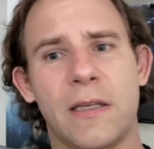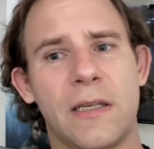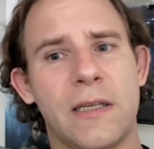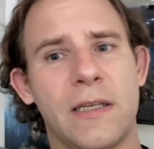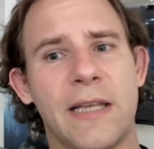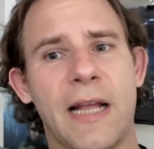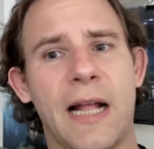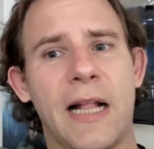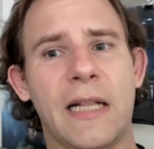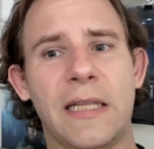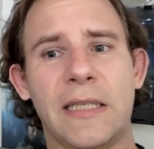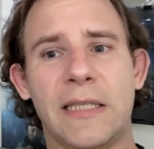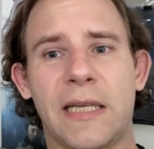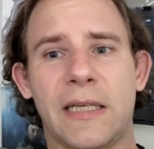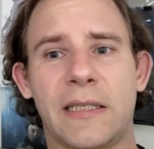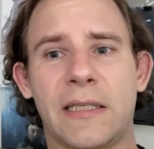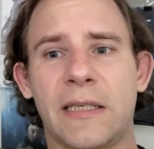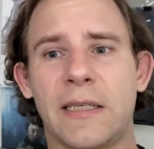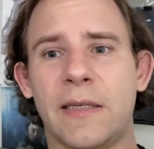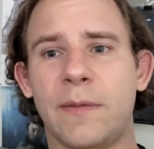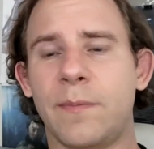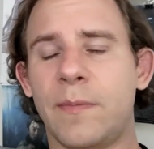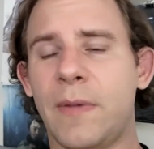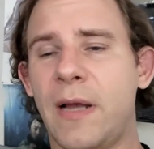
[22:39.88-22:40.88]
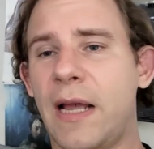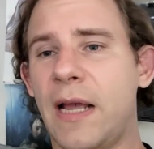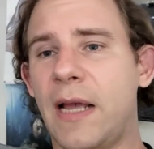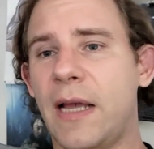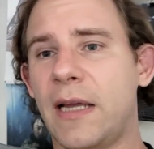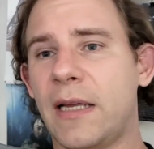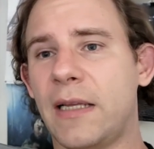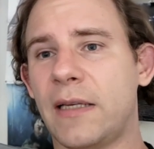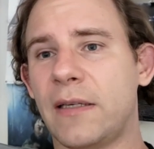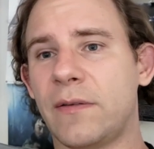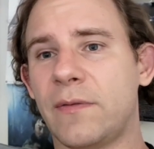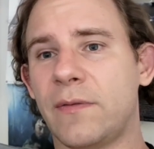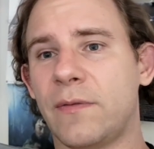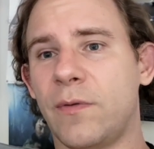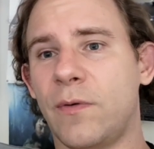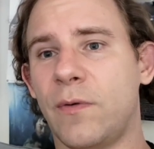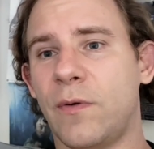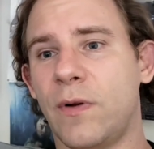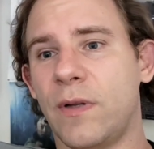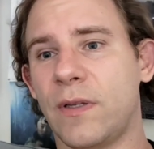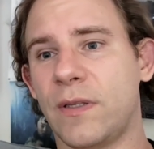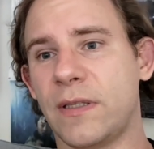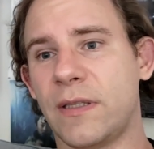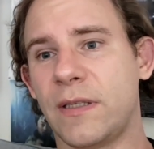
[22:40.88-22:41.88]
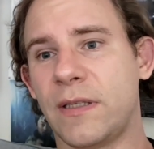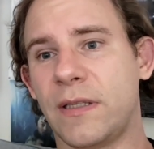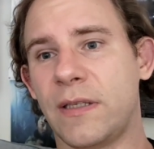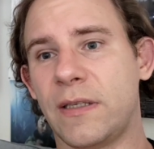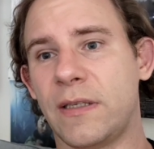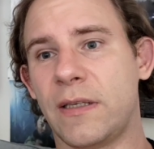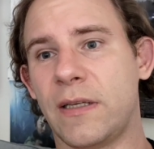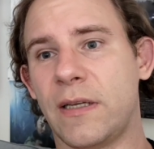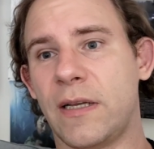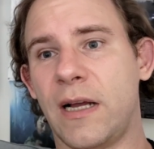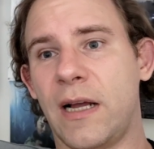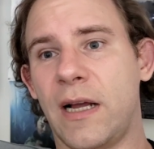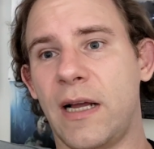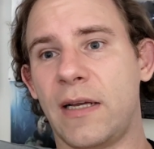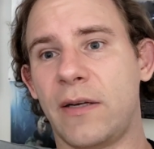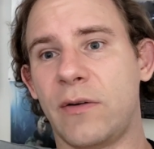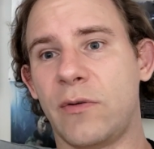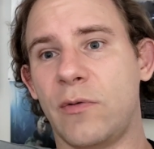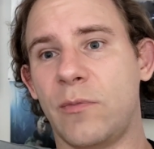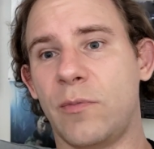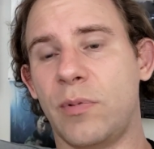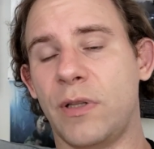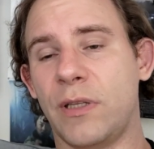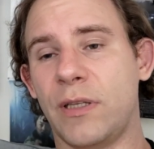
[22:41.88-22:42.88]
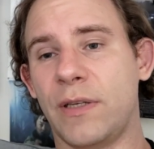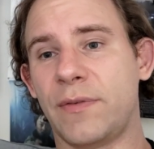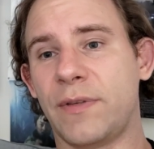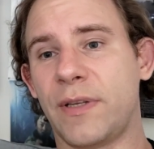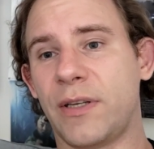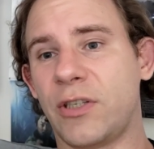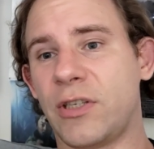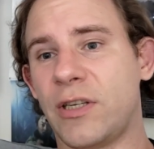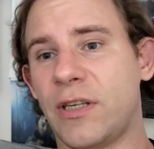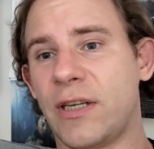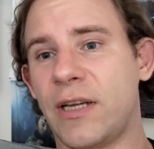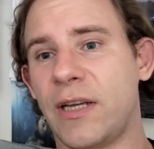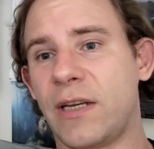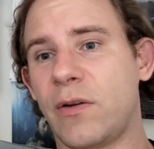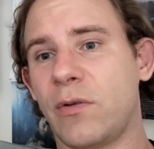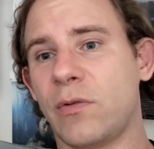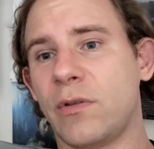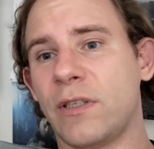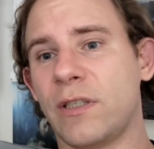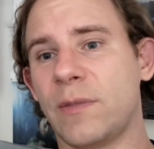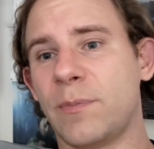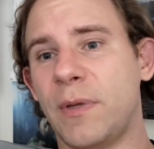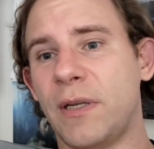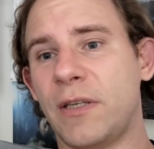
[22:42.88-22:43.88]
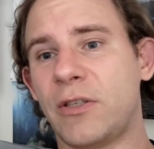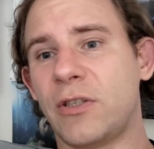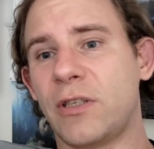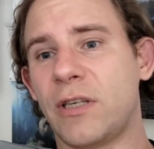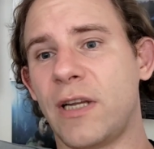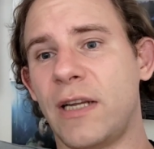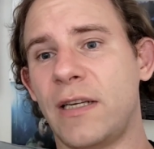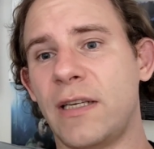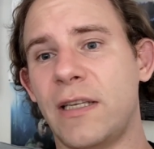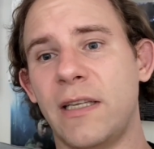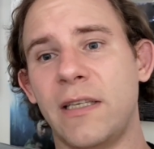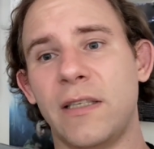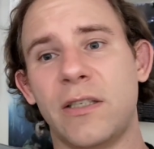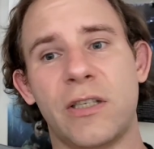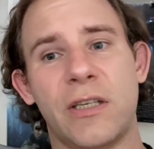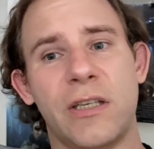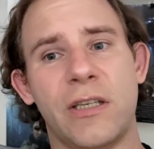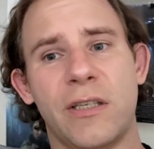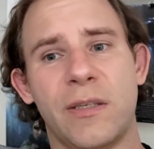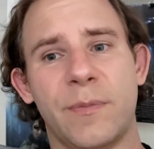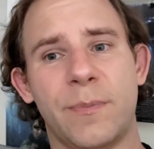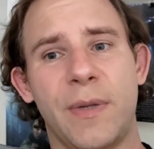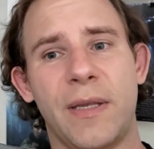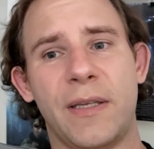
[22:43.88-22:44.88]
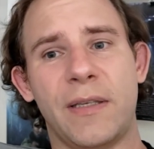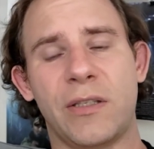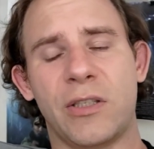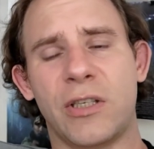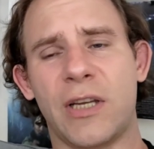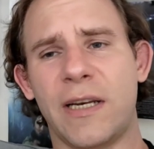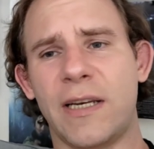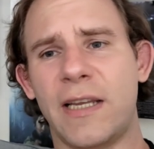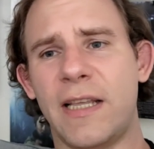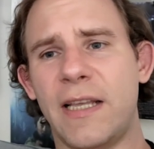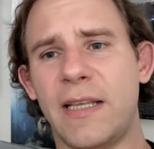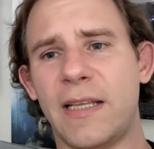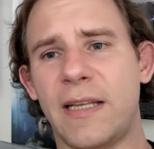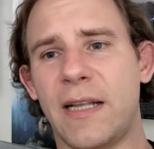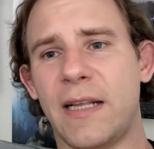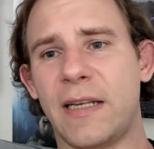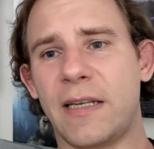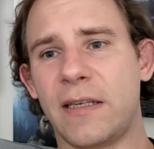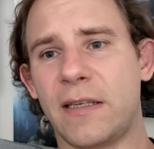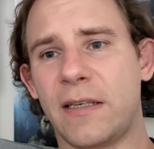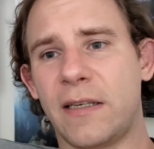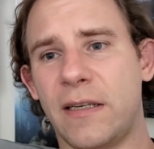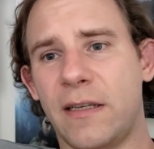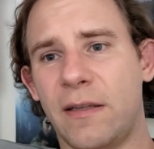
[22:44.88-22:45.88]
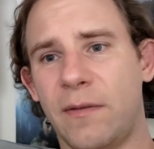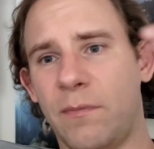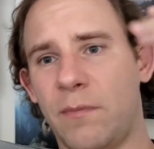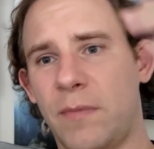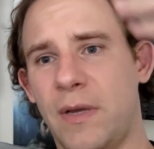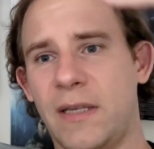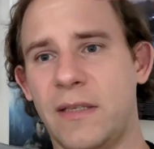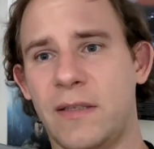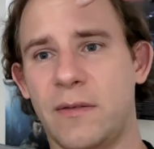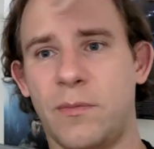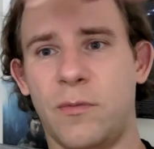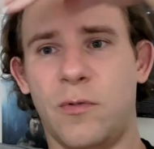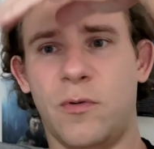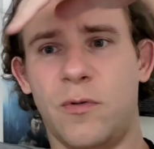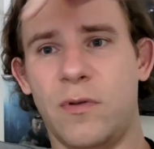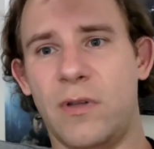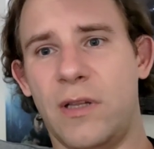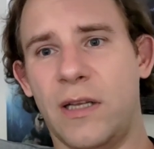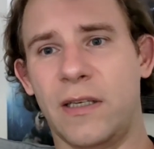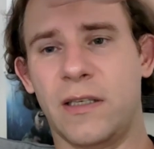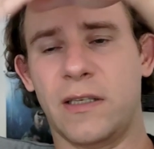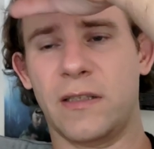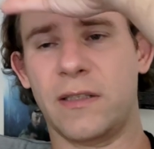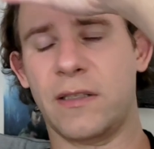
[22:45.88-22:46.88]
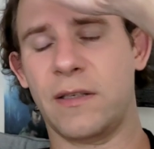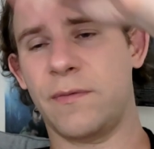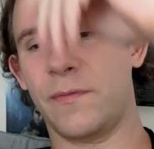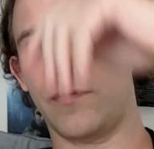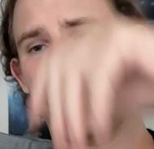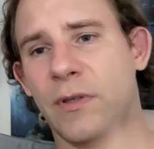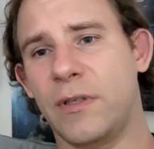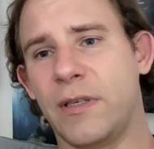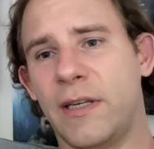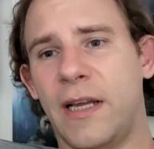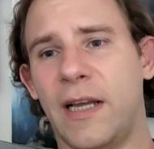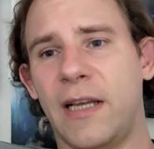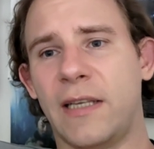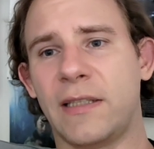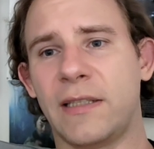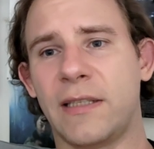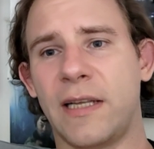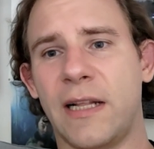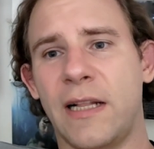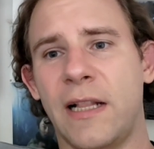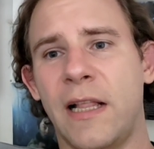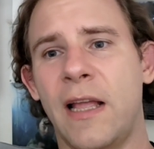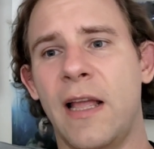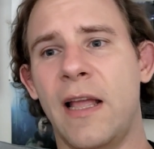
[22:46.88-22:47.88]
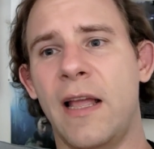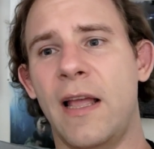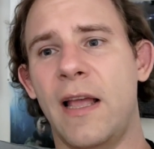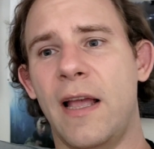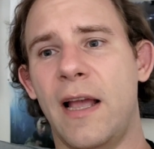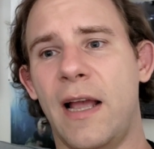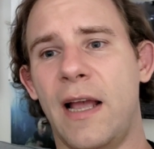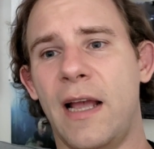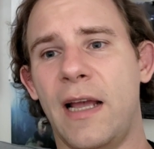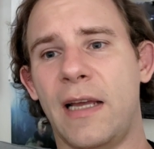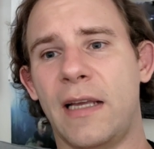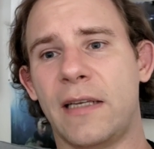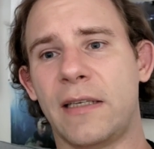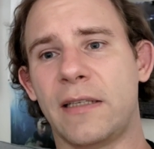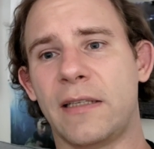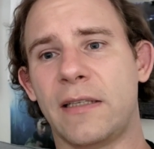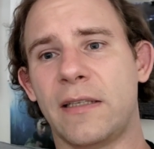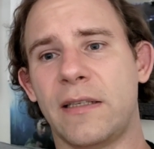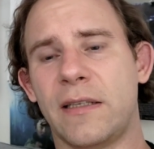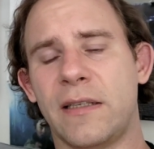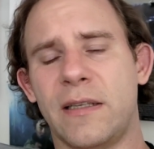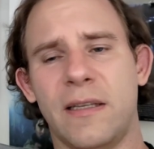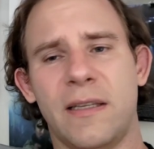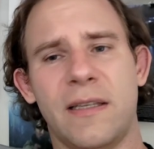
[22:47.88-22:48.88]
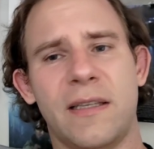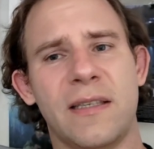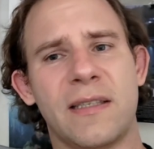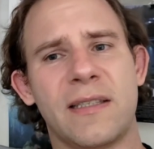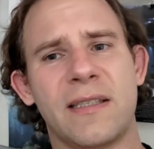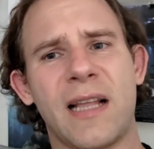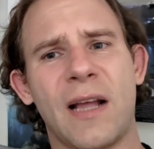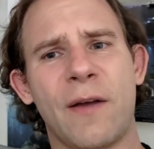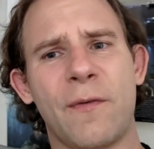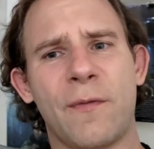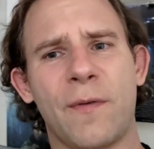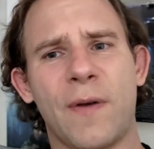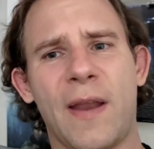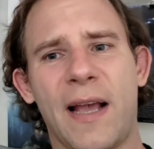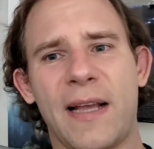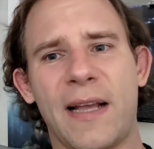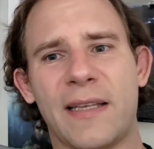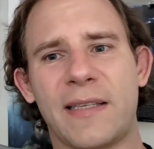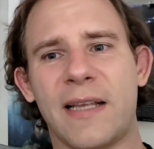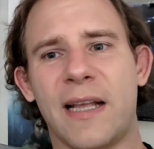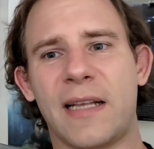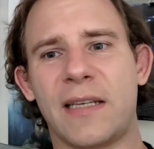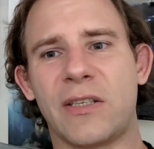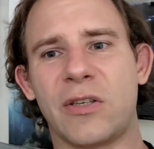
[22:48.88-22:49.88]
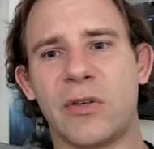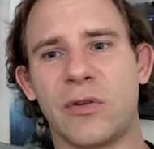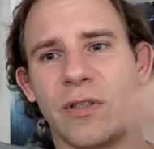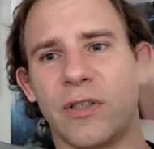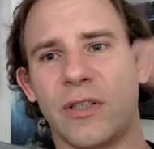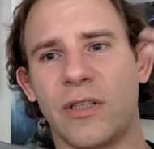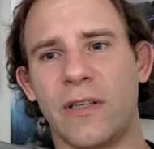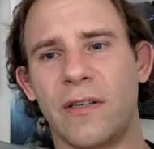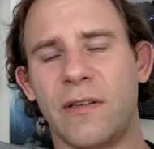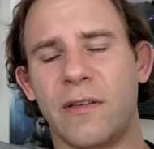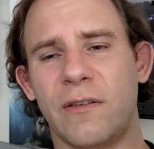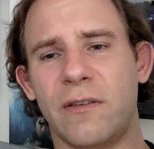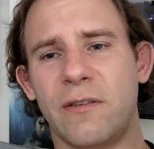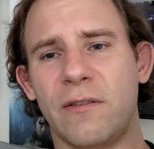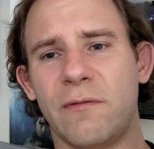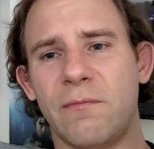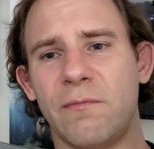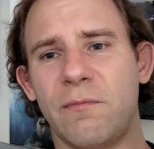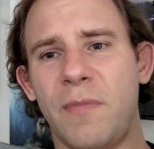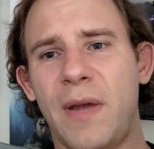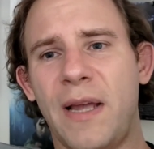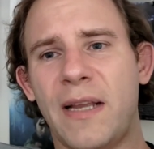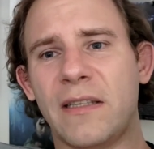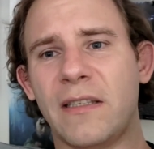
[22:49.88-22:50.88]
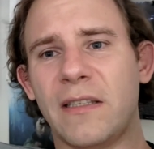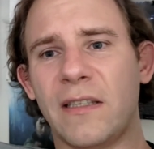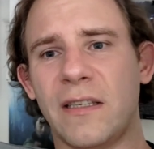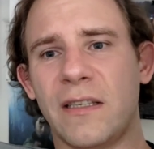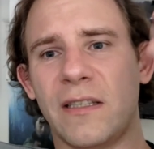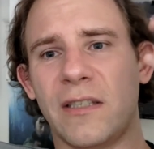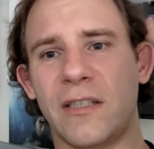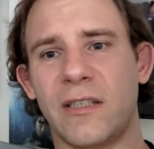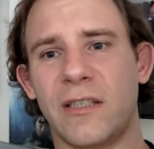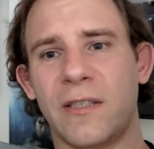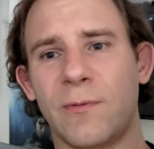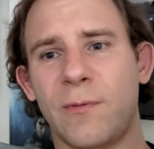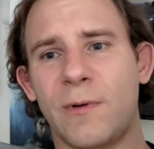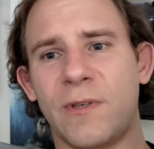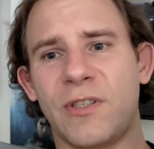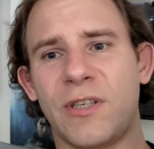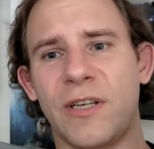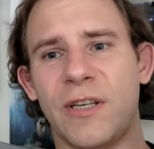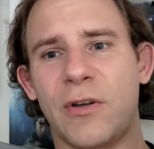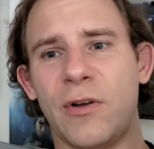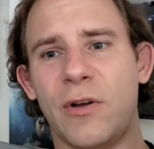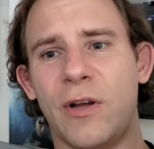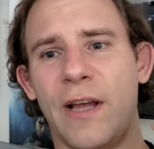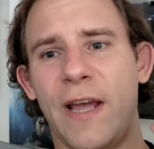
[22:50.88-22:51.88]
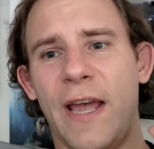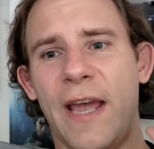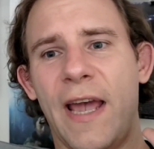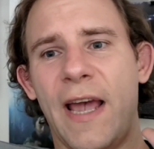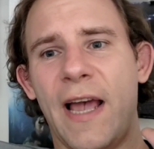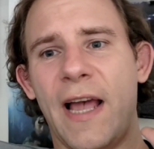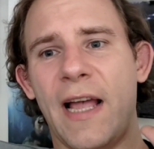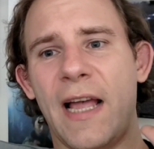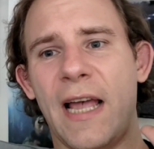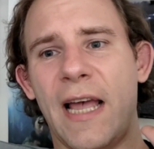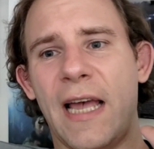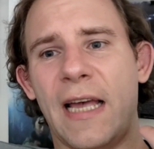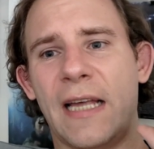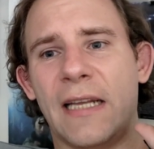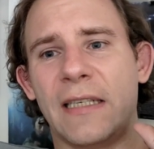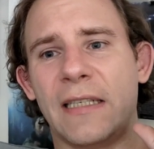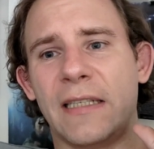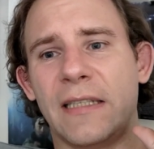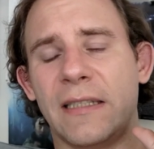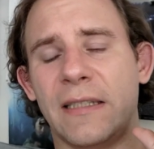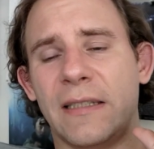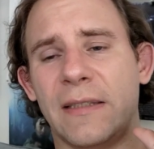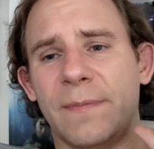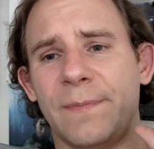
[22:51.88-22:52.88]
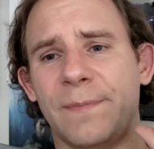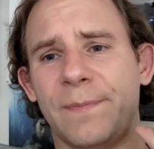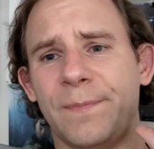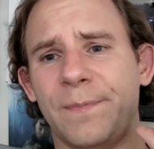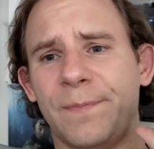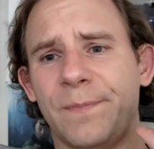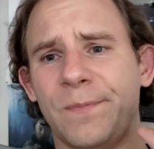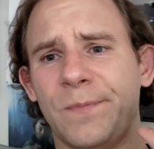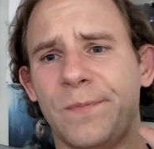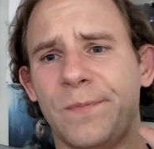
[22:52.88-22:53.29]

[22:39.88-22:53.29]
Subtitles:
yells at him. And for the guy who believes that she can only speak Chinese, she speaks Chinese and makes more like a different hairstyle and stuff like that. So she mainly switching her hair and